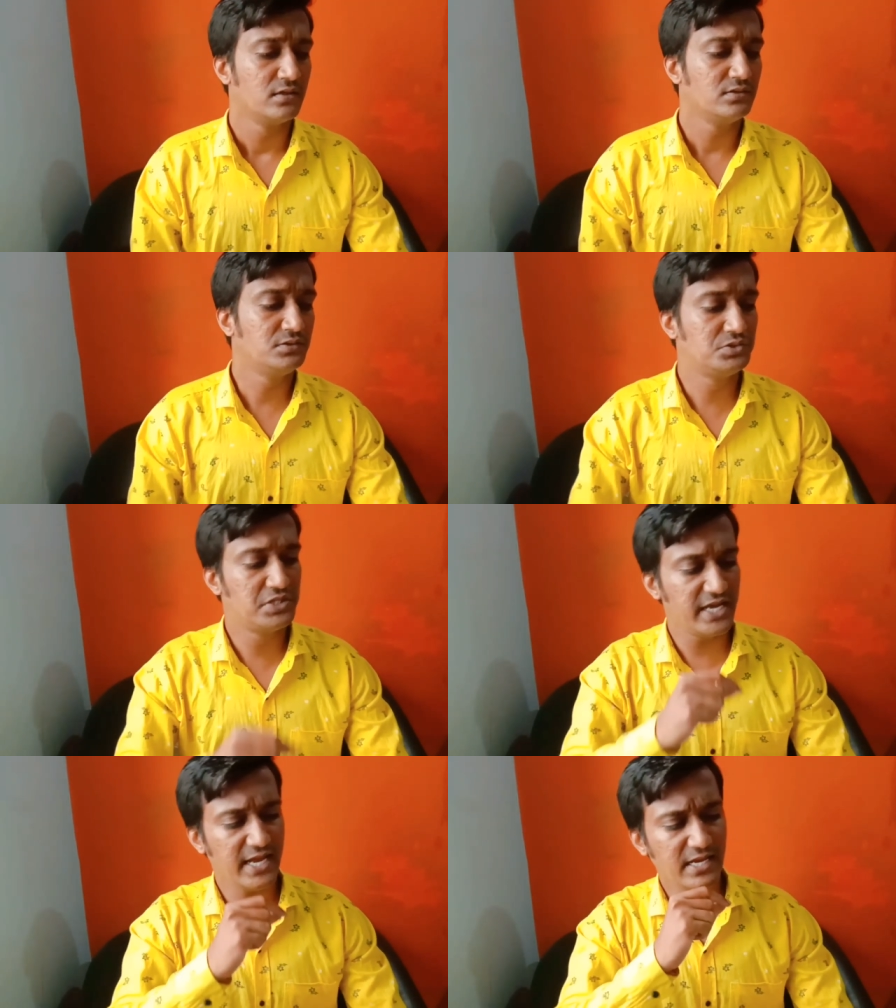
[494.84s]

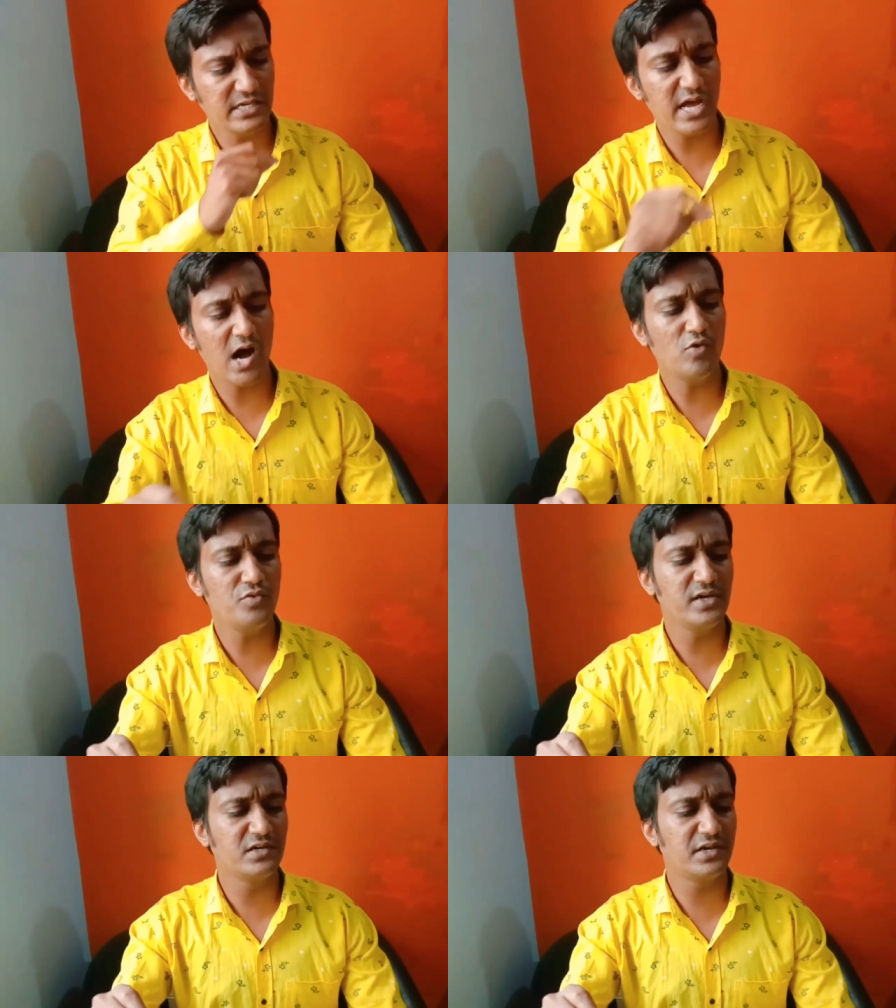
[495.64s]
Then
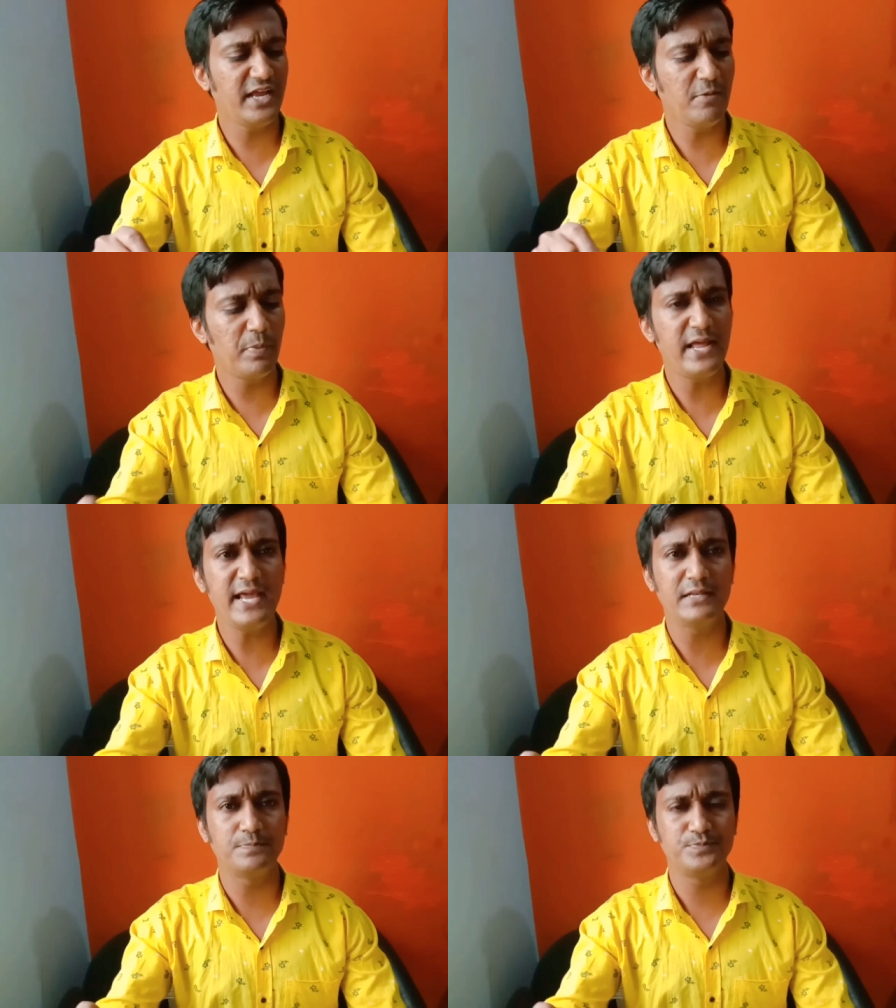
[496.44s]
down the green
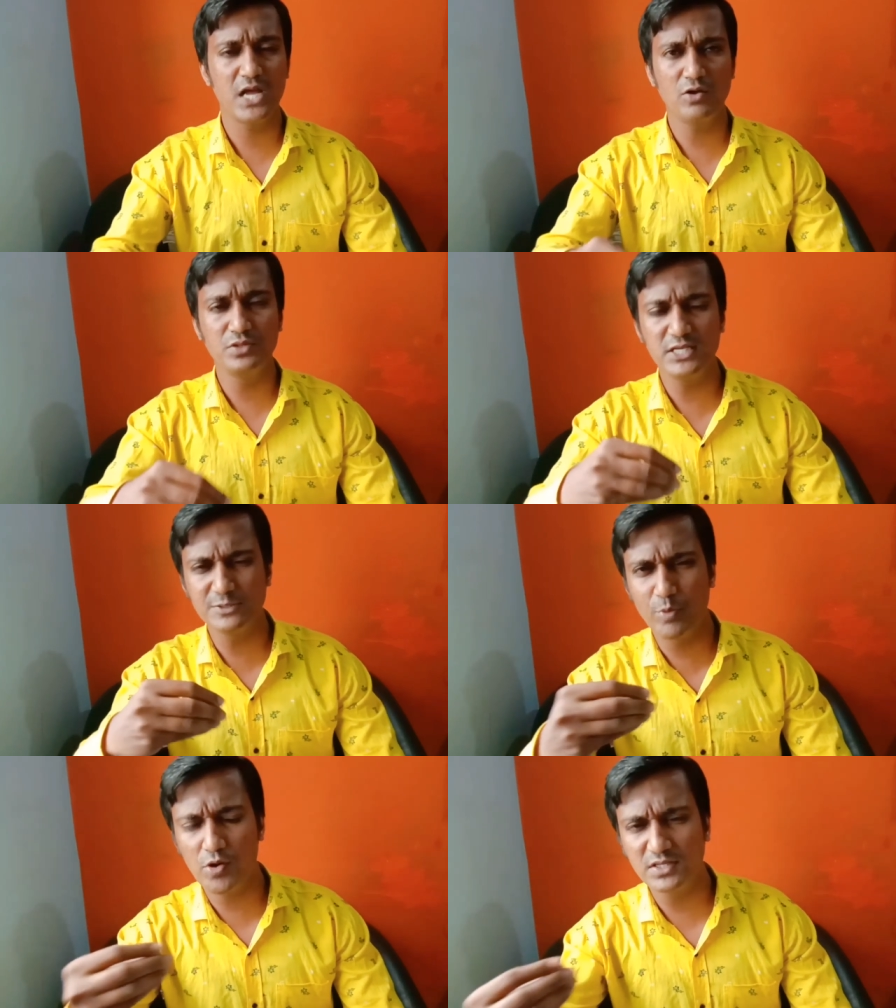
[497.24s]
plain. Now
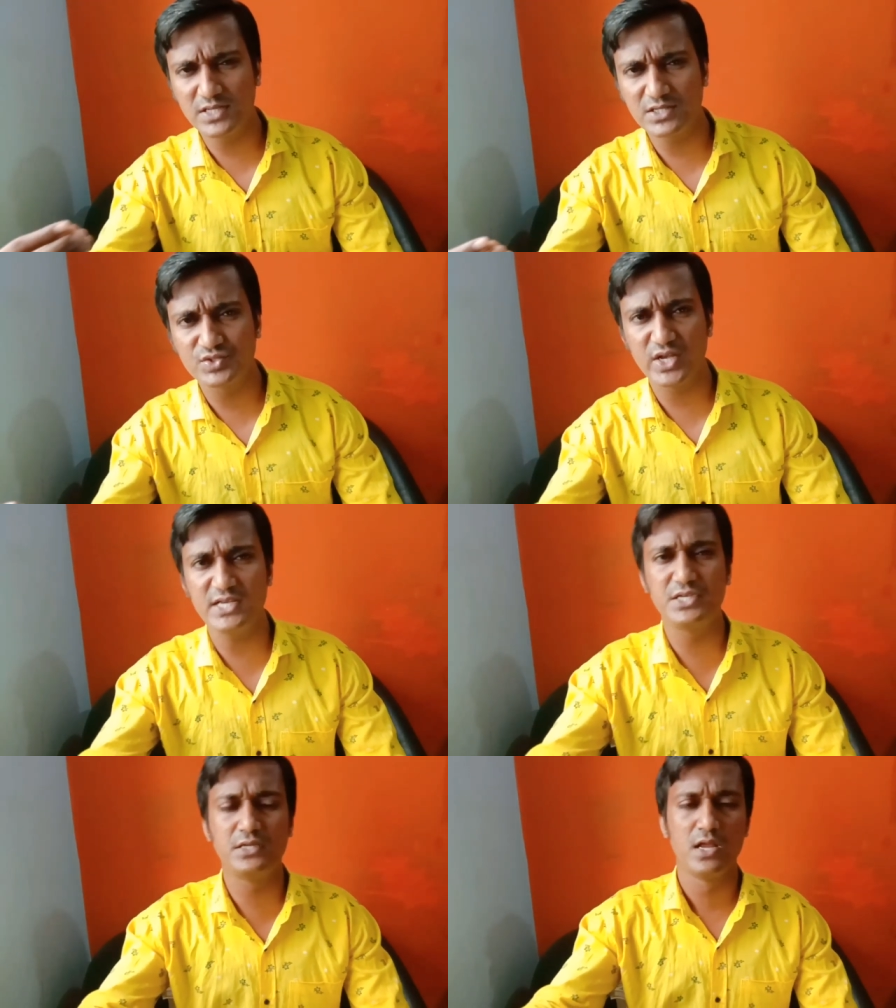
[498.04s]
these boys are
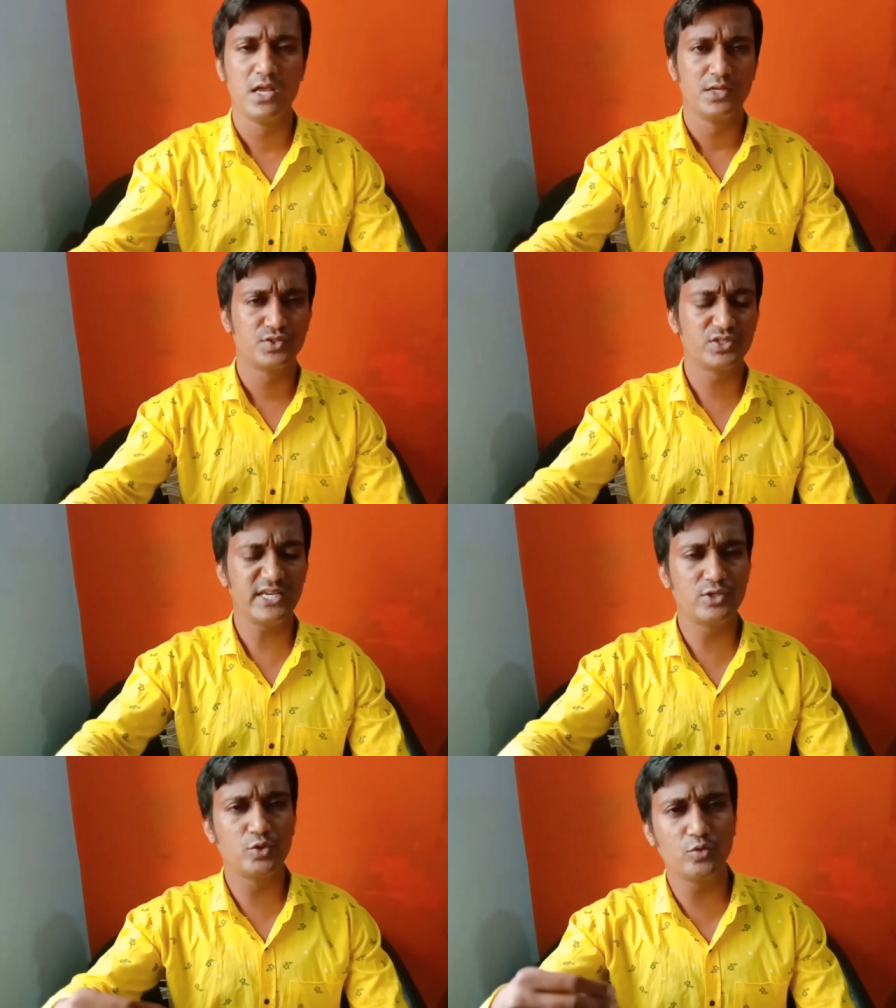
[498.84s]
set,
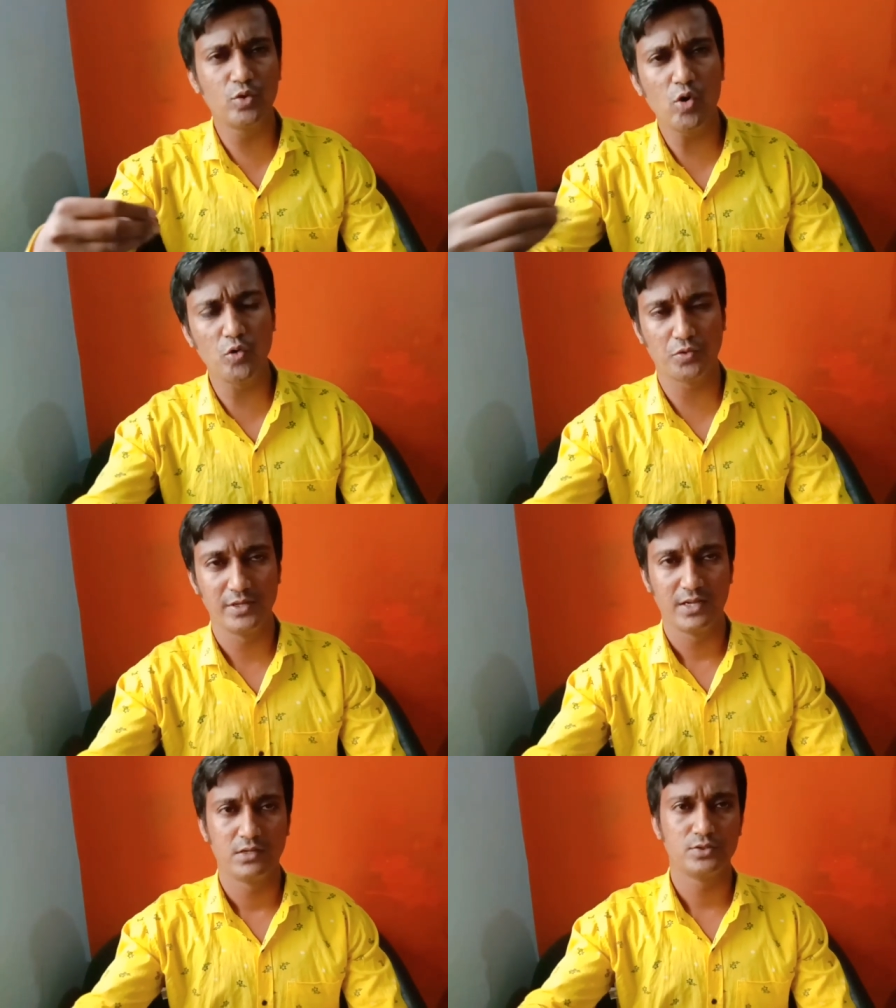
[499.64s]
set to
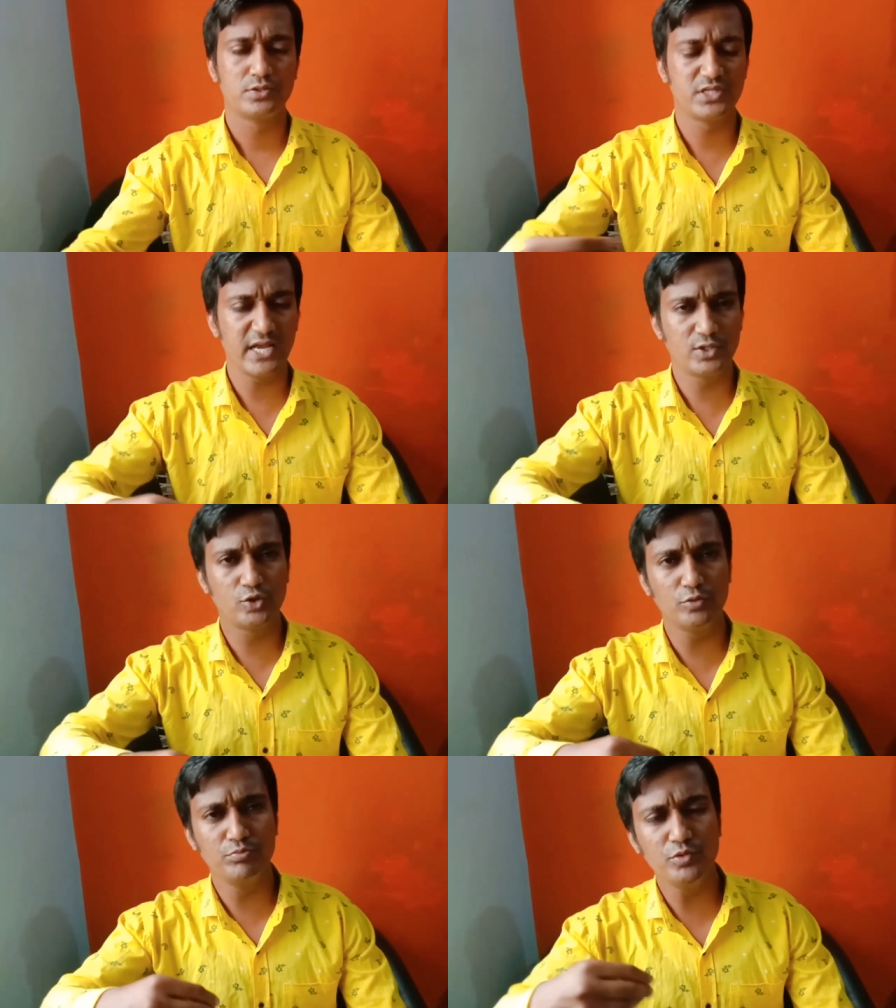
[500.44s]
go, set
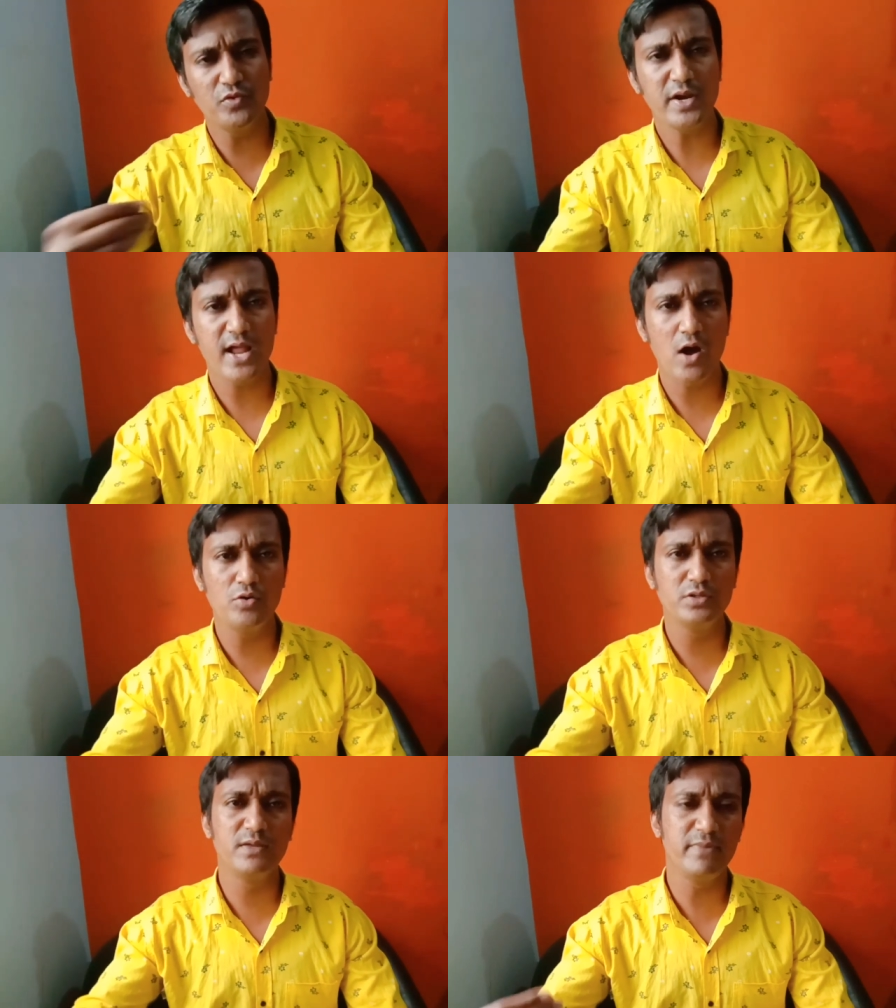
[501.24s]
to move
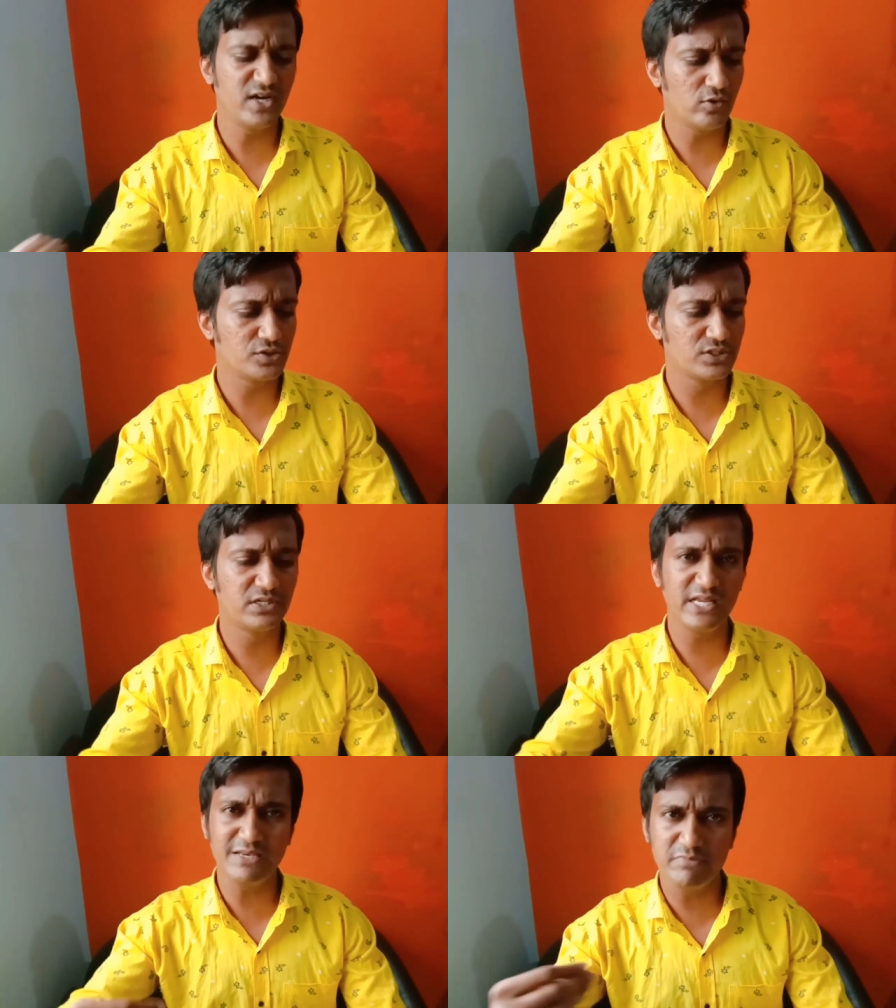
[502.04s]
around the meadows,
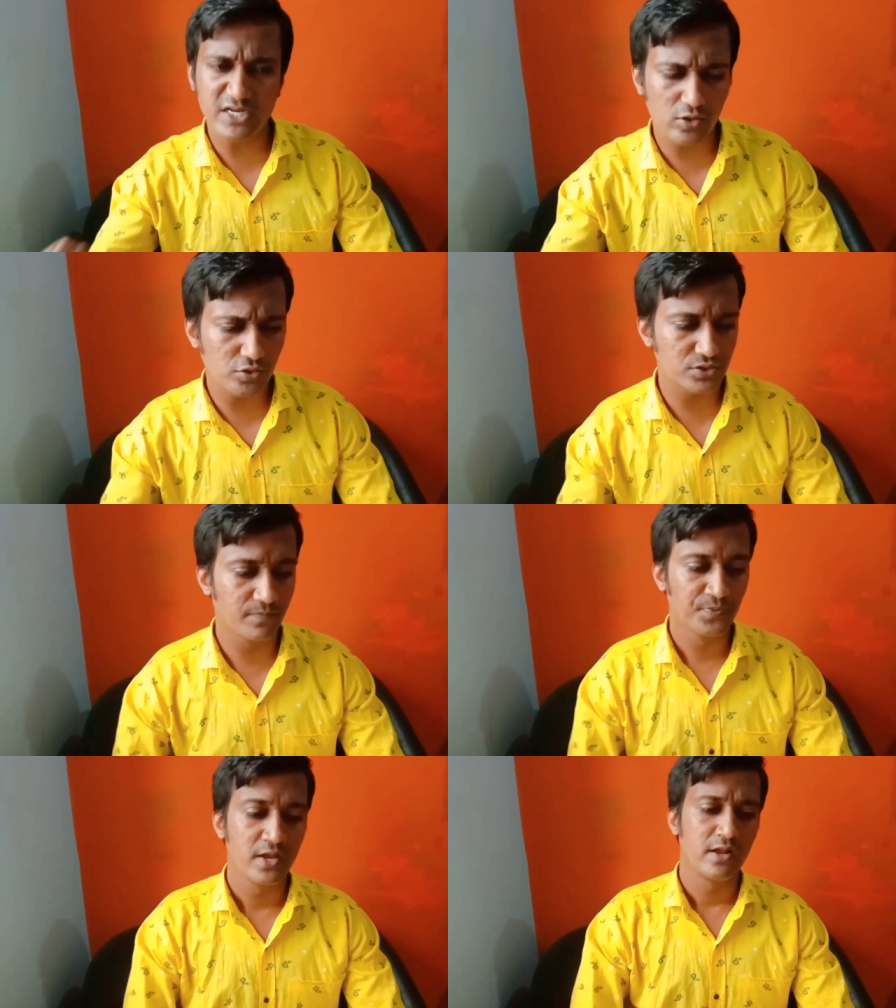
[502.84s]
green meadows.